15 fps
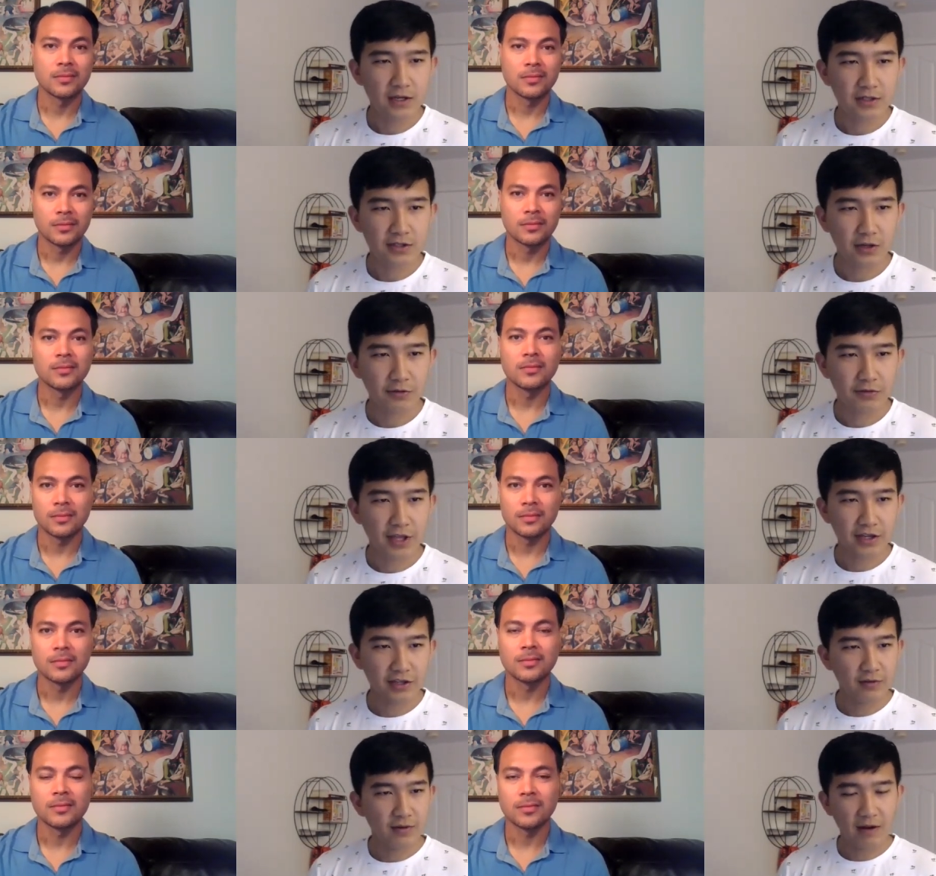Speaker 1: So
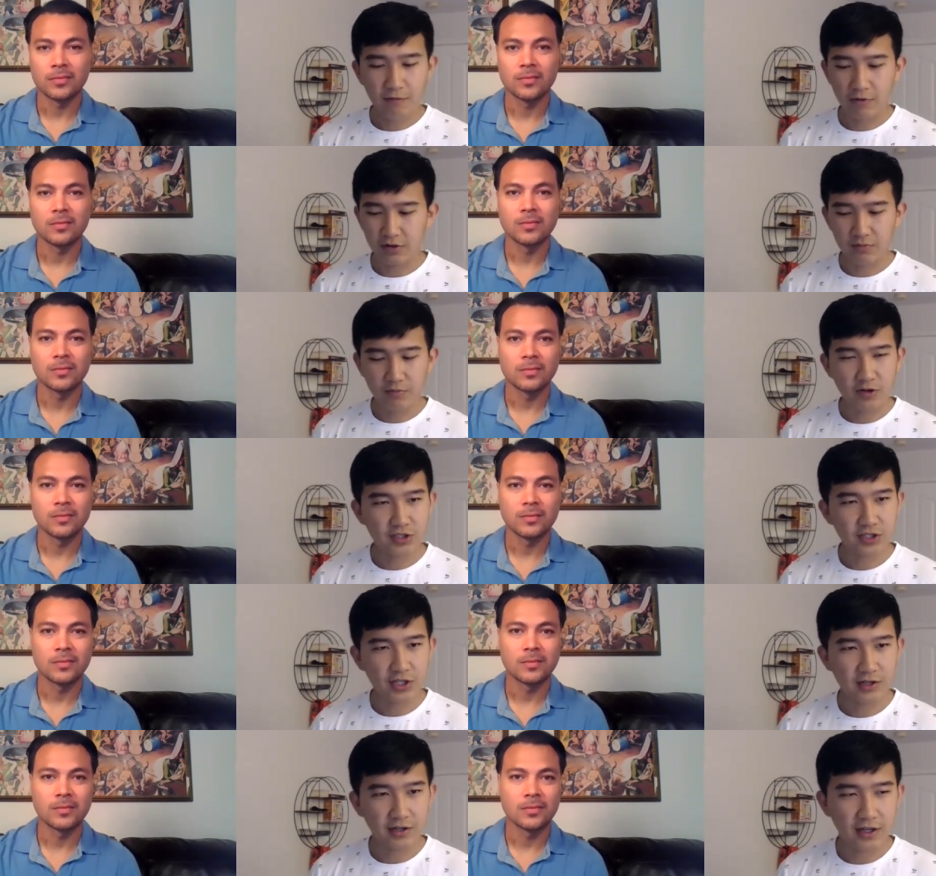thank you. I really
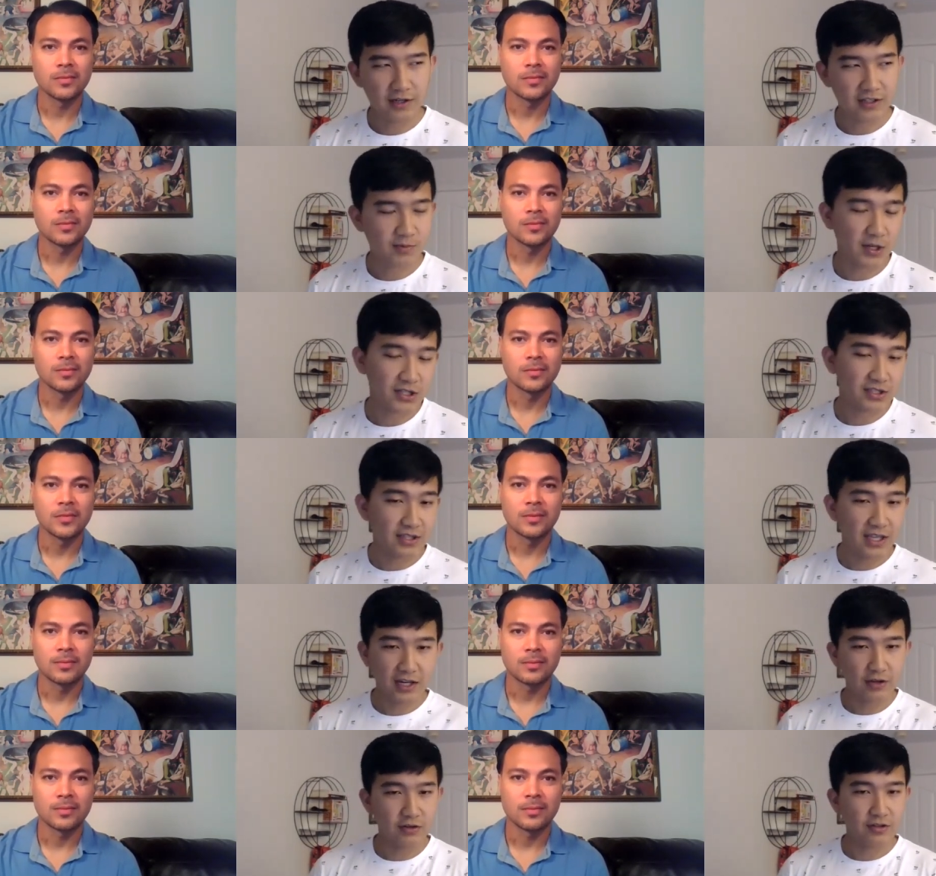appreciate it. And especially
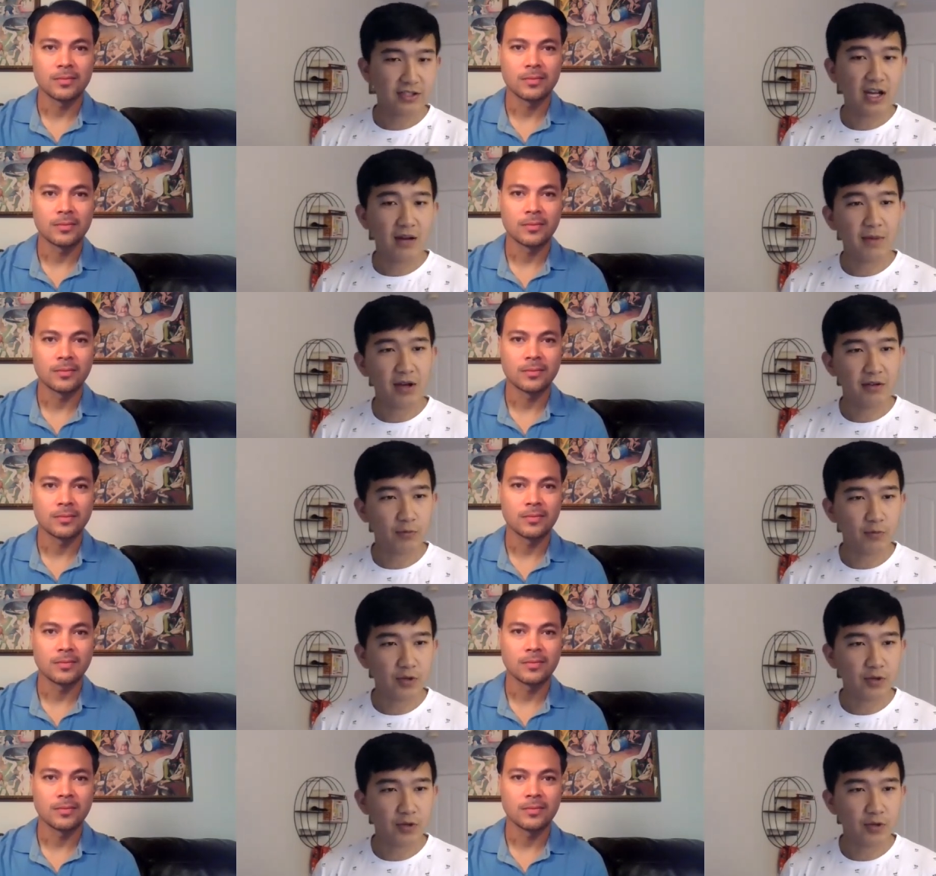taking your time out of the